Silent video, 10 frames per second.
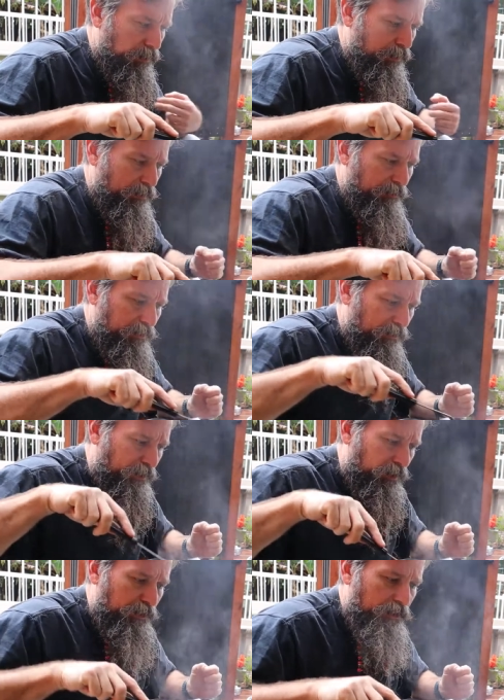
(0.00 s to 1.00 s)
unevenness
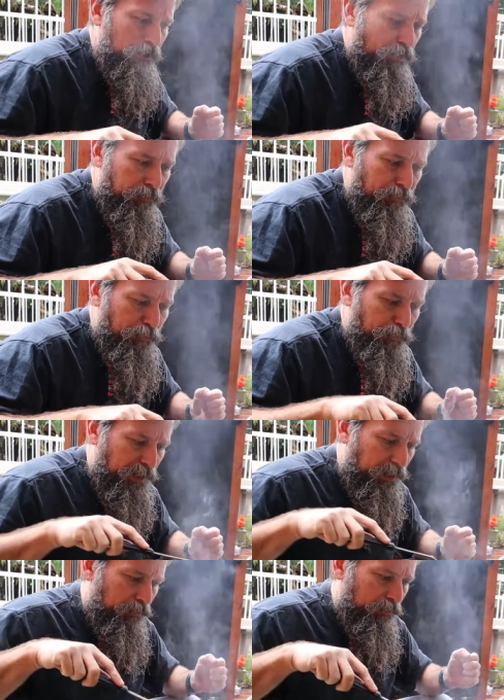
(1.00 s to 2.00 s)
in, your, in your
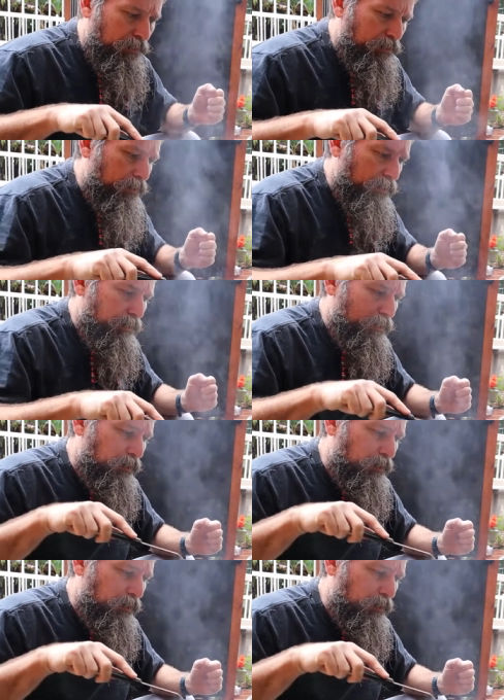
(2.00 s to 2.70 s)
beams. So